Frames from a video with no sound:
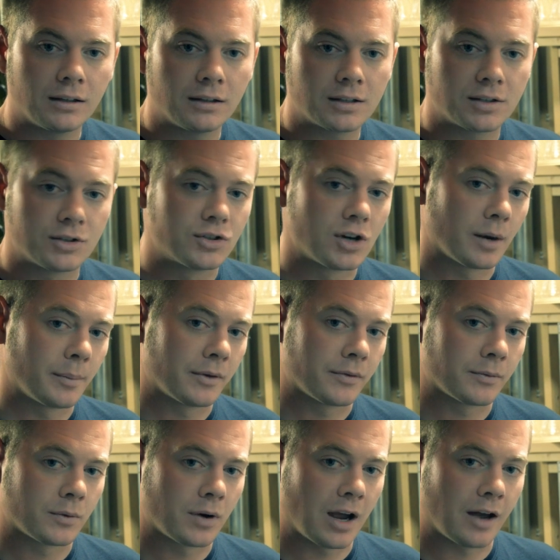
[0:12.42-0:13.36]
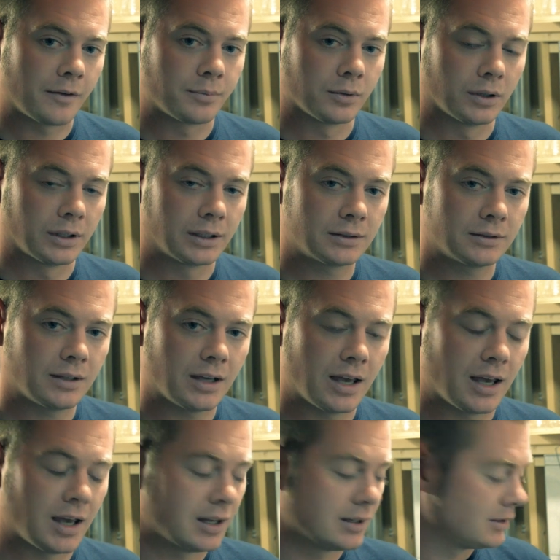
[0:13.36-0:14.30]
This is Jeremy from Craft Brewing,
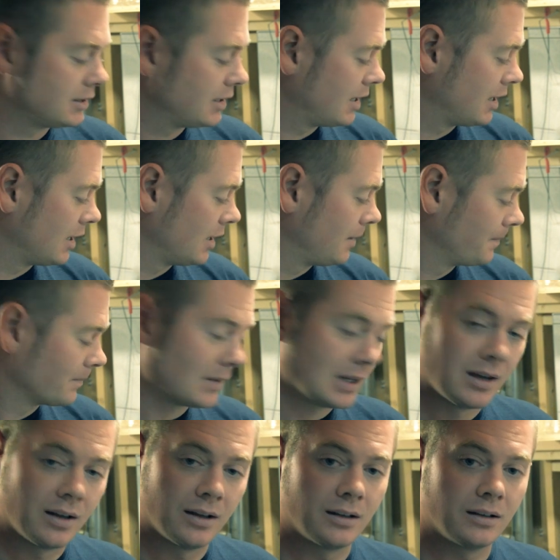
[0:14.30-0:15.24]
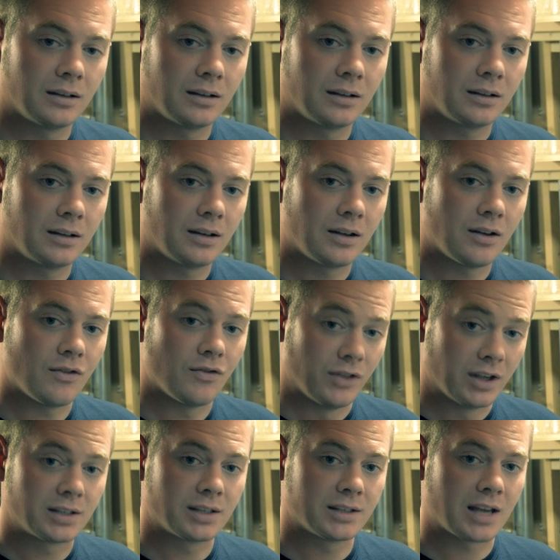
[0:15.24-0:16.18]
and
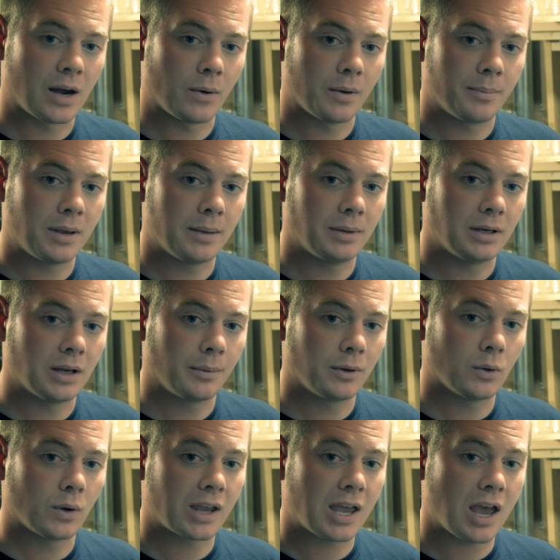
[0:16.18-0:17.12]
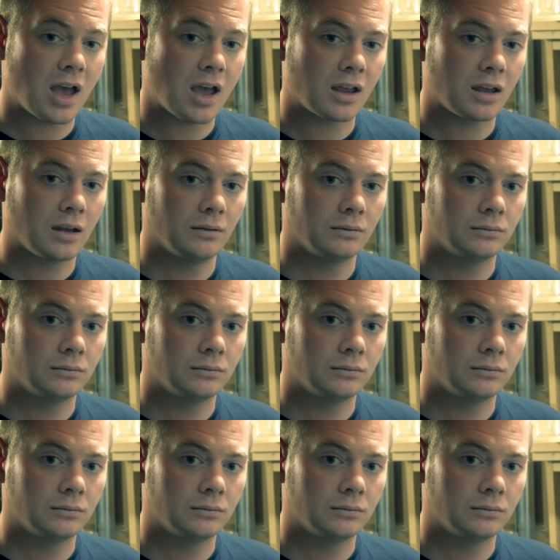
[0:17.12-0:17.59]
this is how we PBW a keg.